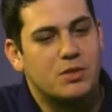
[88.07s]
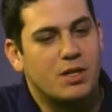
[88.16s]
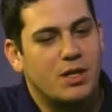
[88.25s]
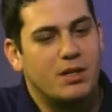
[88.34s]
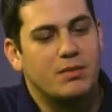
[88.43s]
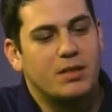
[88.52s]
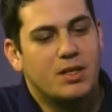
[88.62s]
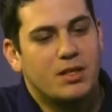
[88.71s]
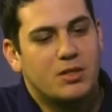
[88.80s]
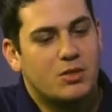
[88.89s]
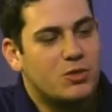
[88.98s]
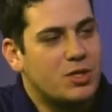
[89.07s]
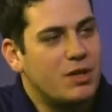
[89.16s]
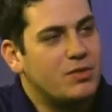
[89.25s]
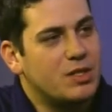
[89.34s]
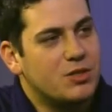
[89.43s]
Uh, so there's
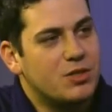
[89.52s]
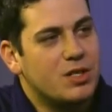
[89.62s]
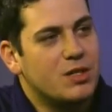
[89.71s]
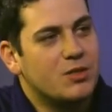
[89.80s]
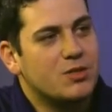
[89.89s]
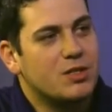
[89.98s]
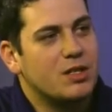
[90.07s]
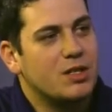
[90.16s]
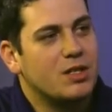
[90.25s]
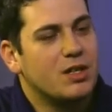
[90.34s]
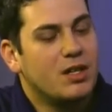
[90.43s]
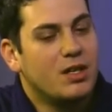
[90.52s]
safety engineers, and then